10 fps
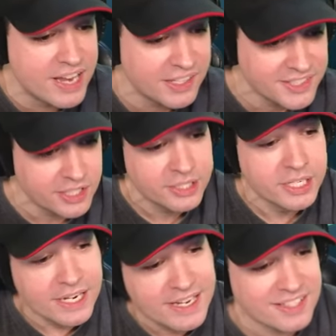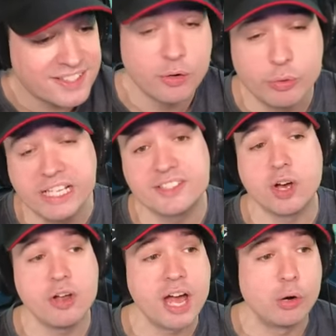Nessa, Nessa Riggs
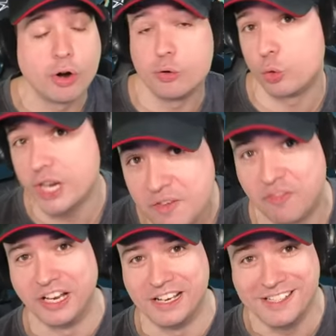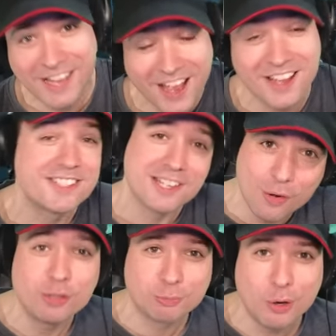on our Raven. Yeah, it's an
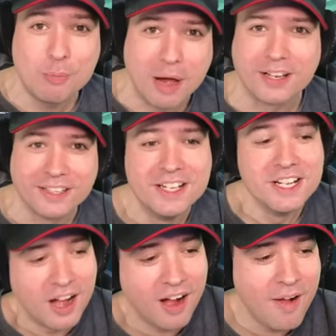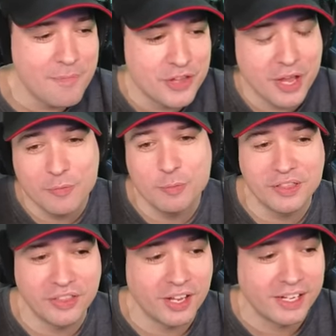old robot. Um, uh,
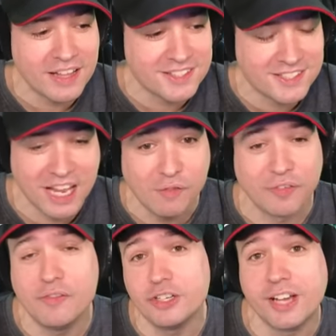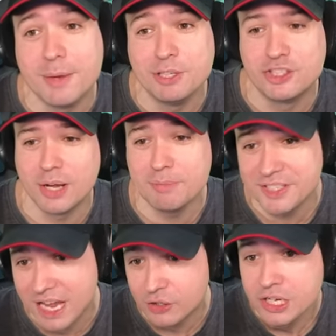with uh, gets stealth every time he
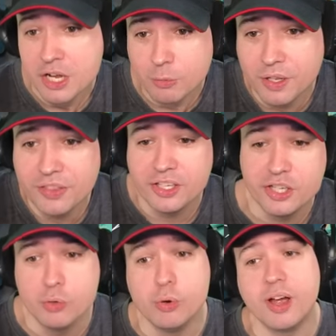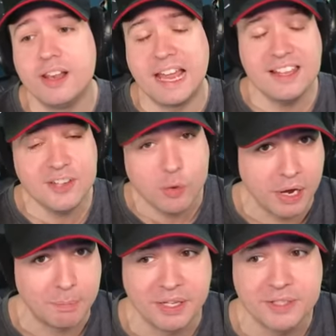jumps now. With the new uh, laser
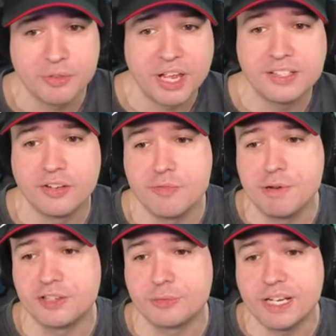weapons with eight hundred meters